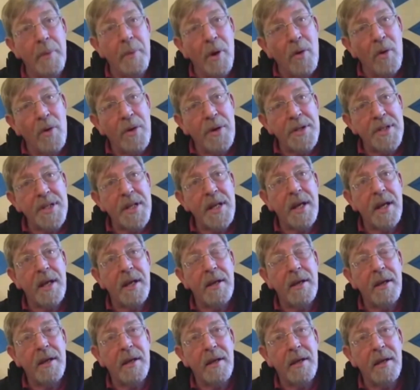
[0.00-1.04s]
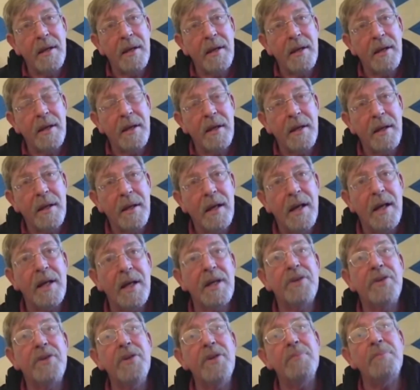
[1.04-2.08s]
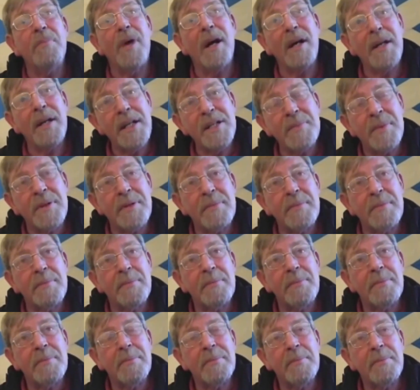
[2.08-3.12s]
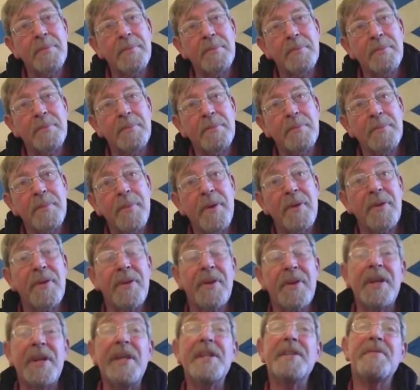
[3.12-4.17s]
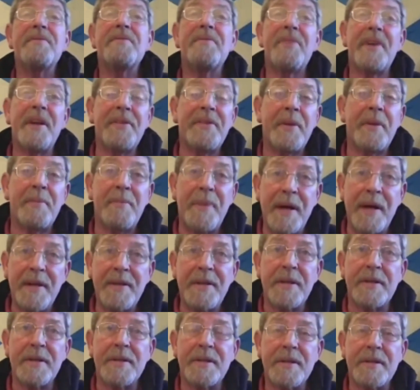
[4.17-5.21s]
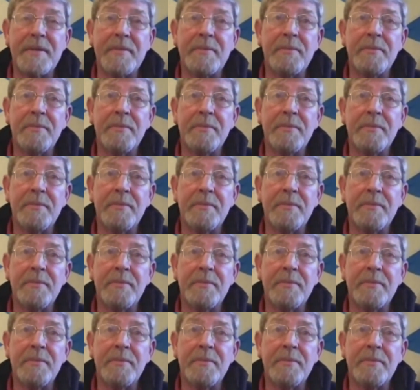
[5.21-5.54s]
Democracy and good management are the reason for independence.